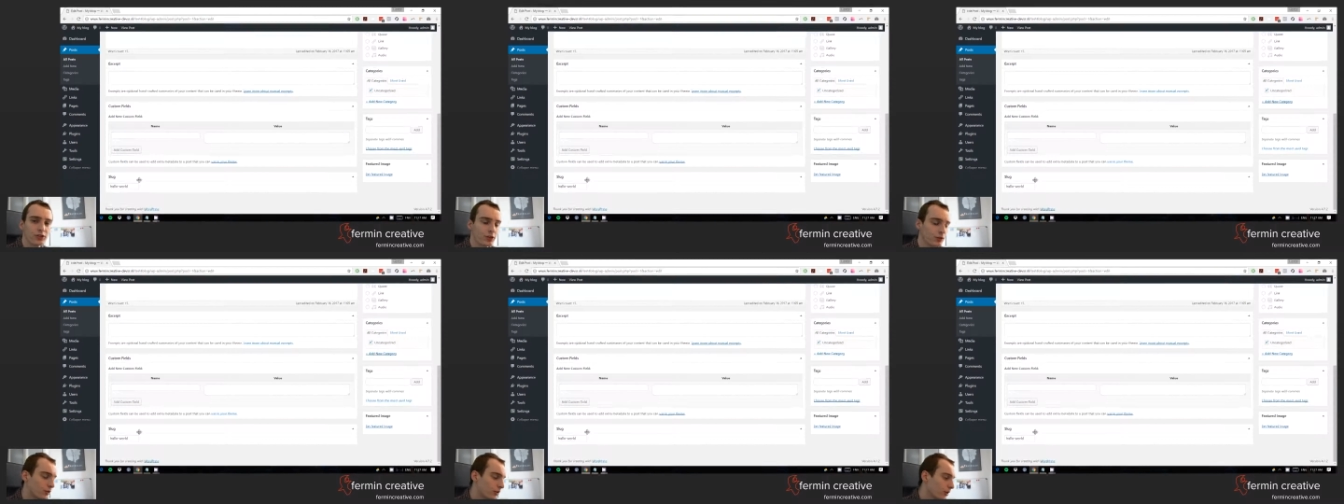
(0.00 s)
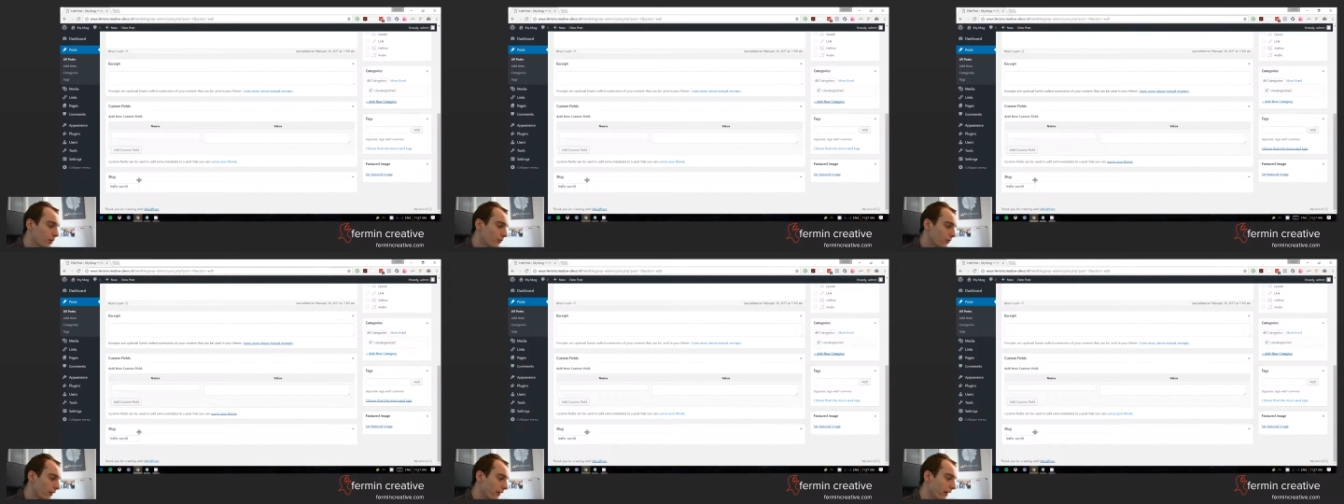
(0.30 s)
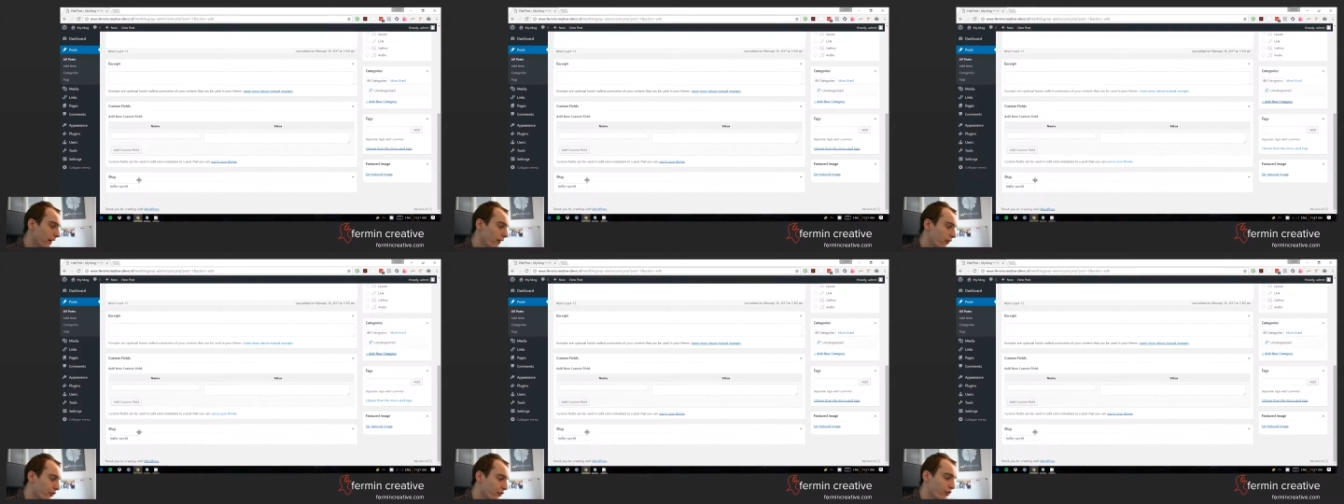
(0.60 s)
So
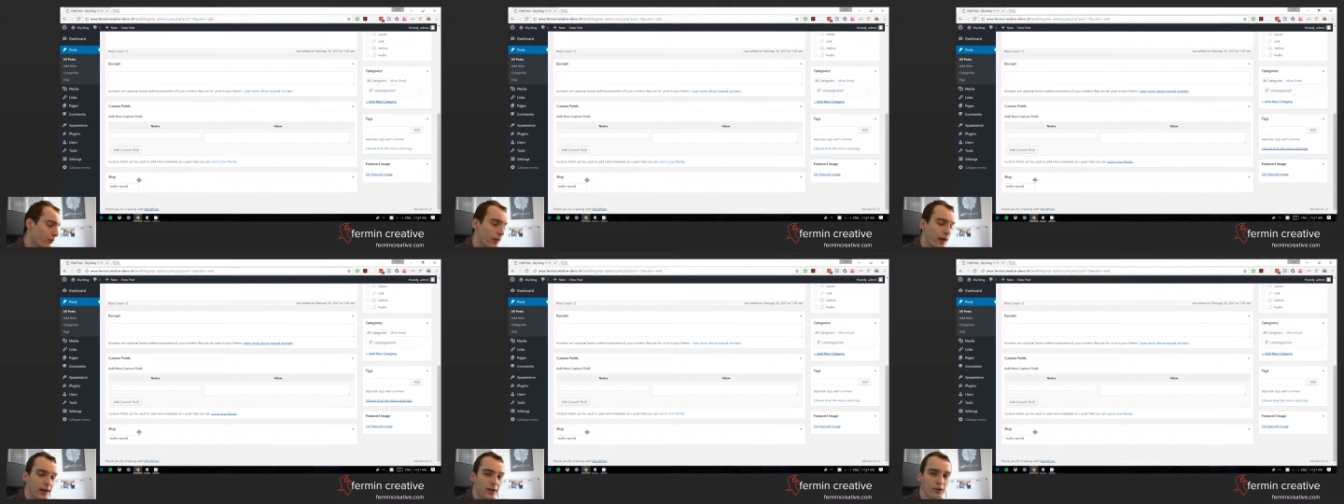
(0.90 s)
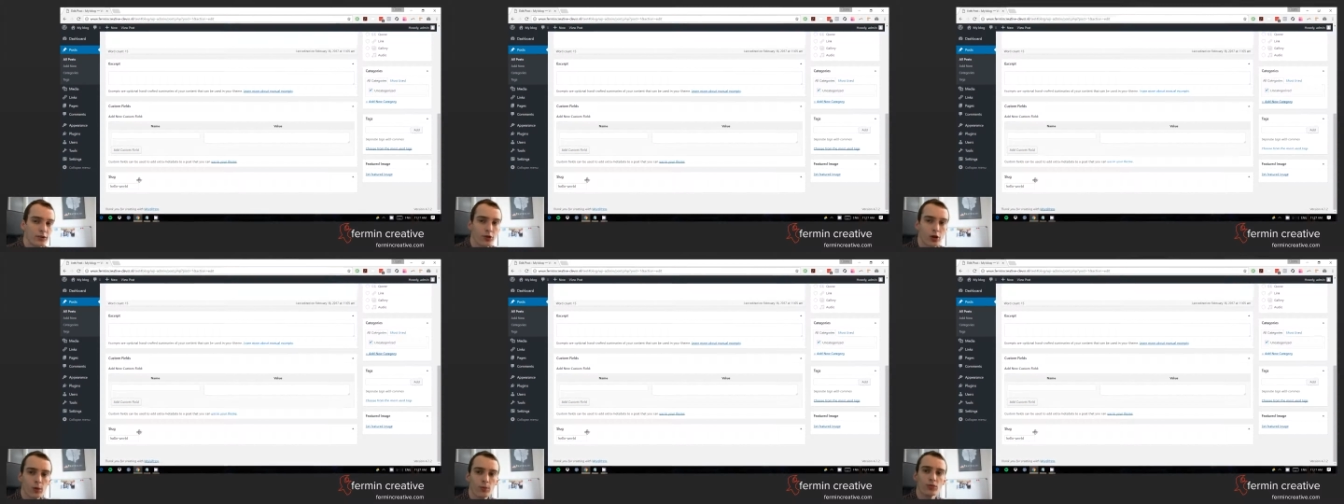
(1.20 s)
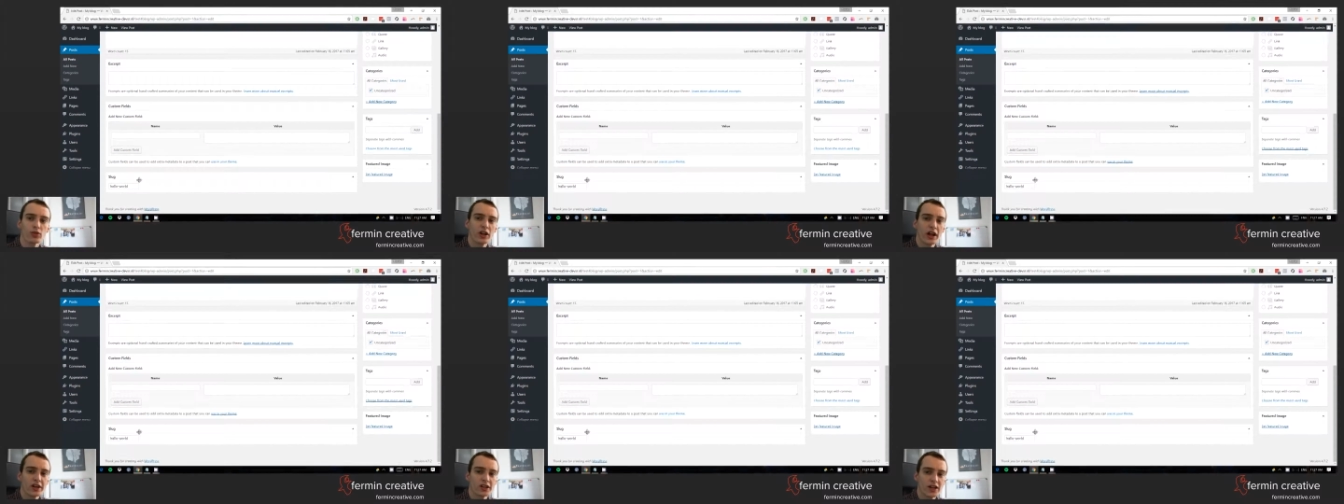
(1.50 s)
right now it's
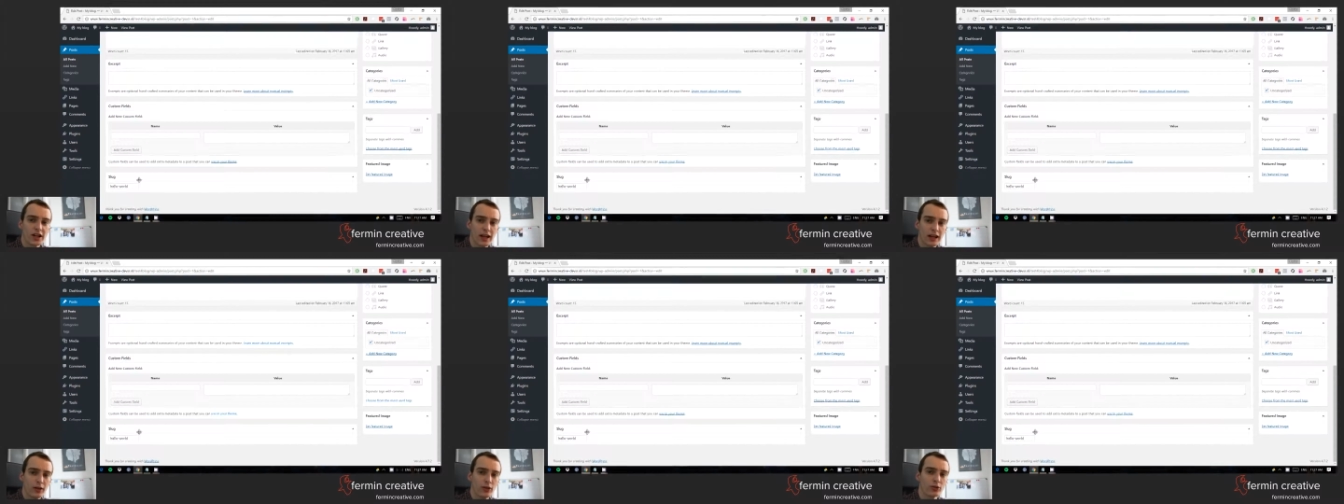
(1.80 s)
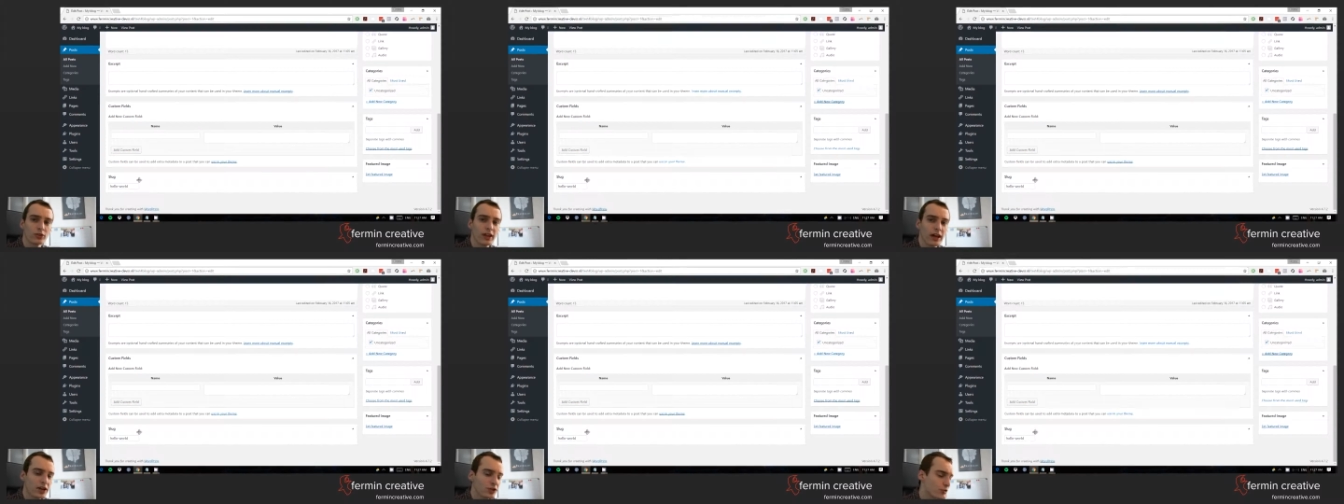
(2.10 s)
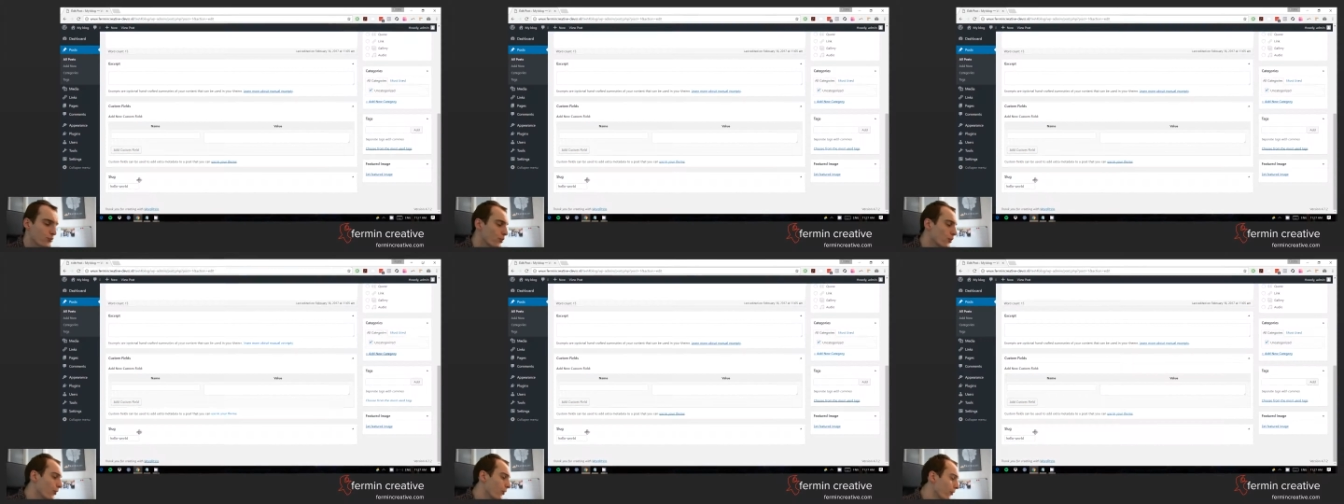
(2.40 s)

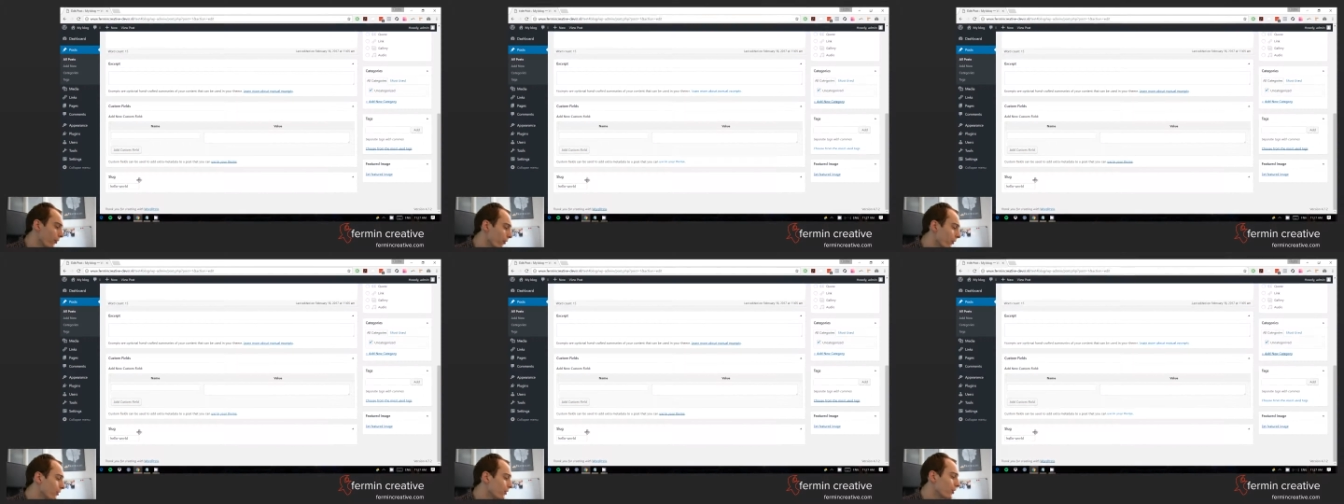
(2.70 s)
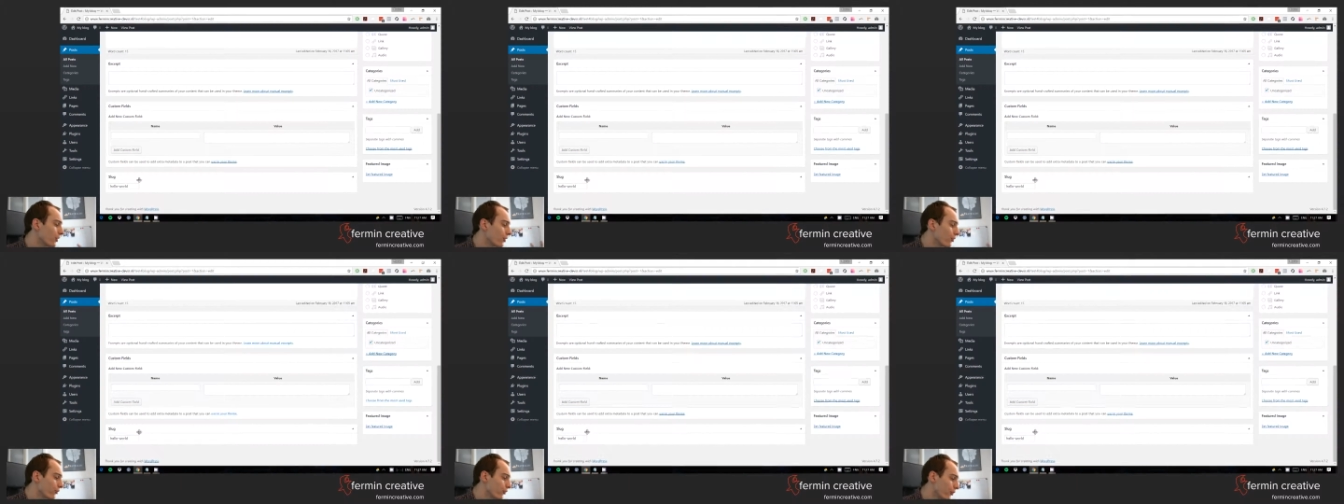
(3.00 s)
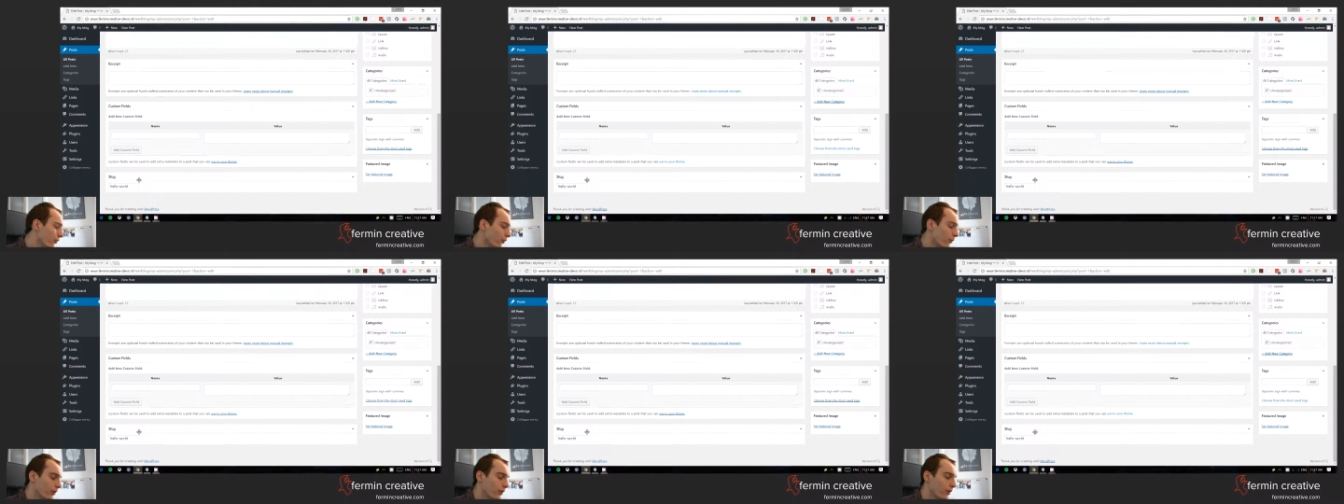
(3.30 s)
domain.com/hello-world.
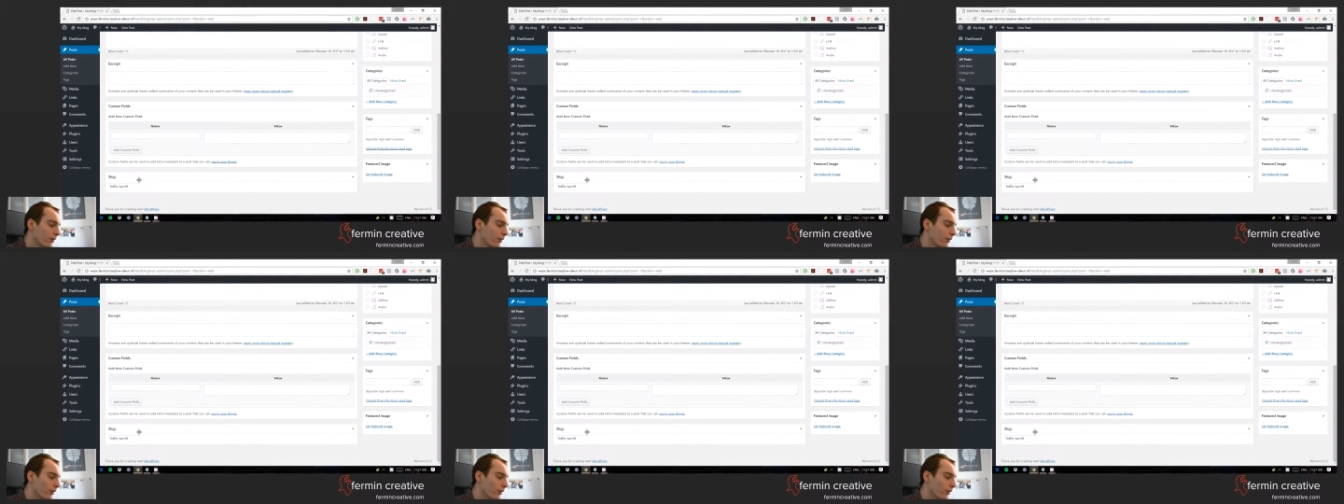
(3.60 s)
So